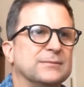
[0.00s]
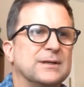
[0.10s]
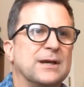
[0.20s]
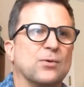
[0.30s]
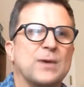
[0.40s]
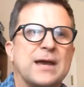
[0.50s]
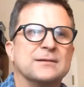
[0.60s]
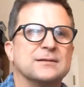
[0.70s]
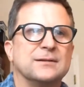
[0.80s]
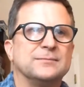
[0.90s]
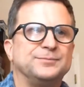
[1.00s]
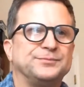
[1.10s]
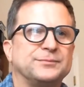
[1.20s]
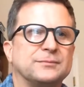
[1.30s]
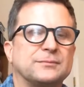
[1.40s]
Take a rest,
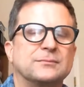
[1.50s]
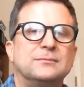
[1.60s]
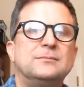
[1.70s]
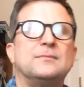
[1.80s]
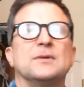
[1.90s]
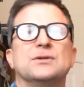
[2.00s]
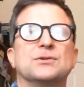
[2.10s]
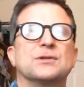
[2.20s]
do